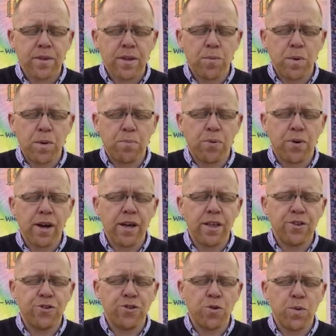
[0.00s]
And we pray
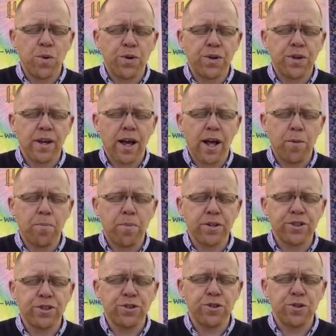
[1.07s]
that you would help
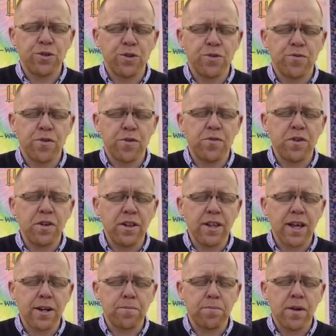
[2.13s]
us to fulfill
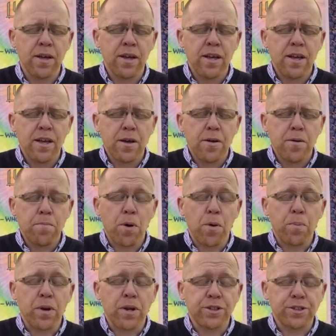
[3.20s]
that
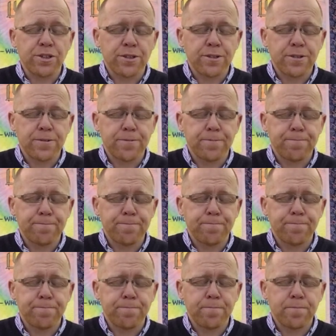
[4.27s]
purpose.
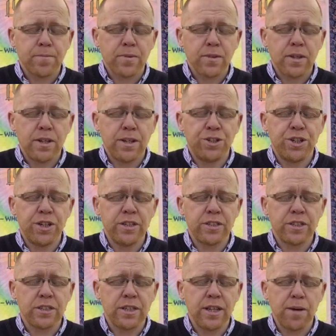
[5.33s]
In
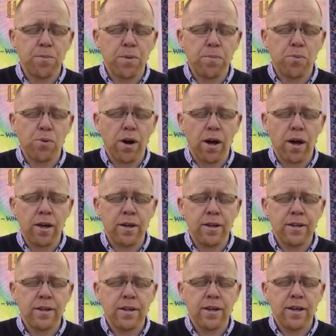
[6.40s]
Jesus' name we pray.
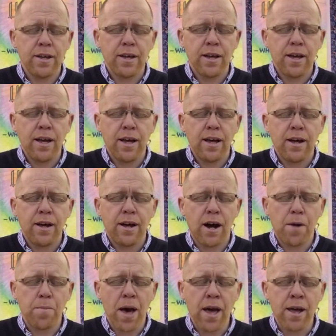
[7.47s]

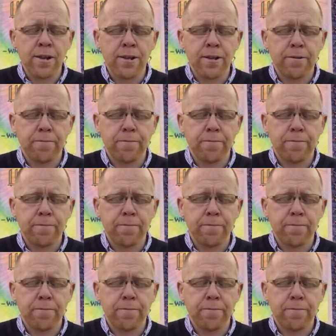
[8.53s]
Amen.